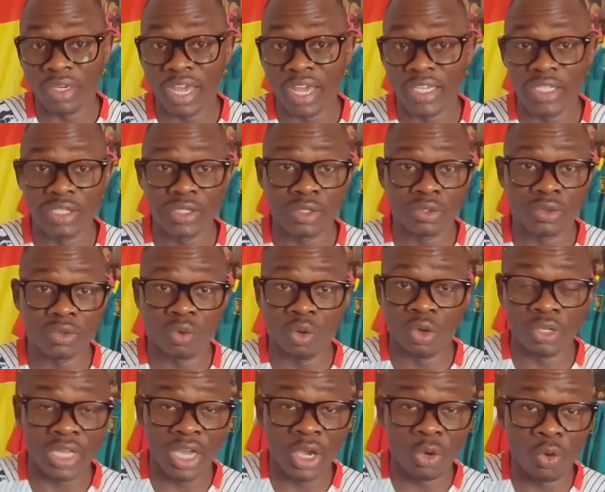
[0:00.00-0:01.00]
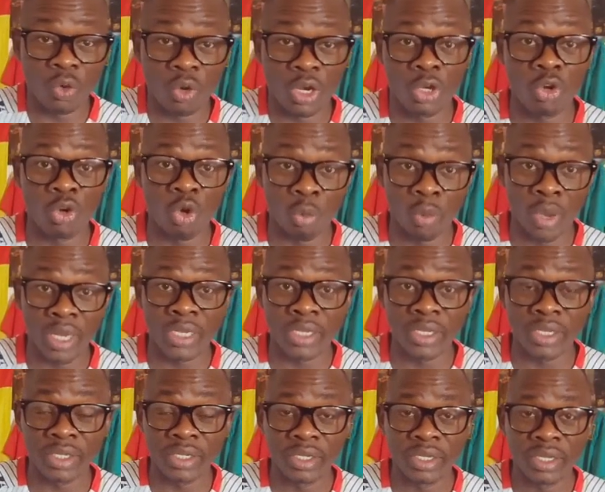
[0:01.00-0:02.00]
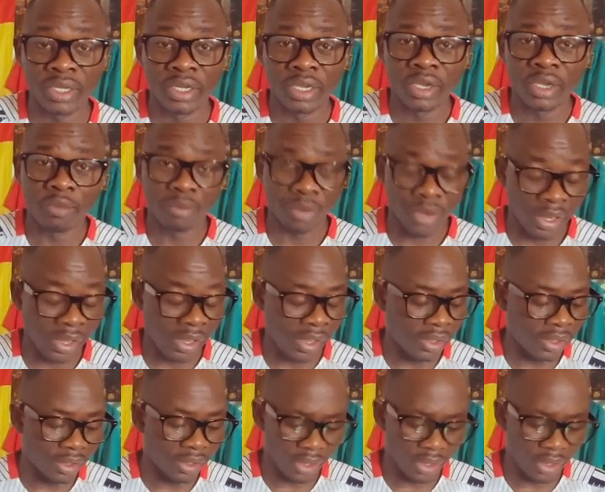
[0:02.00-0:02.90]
That is what Angola normally play.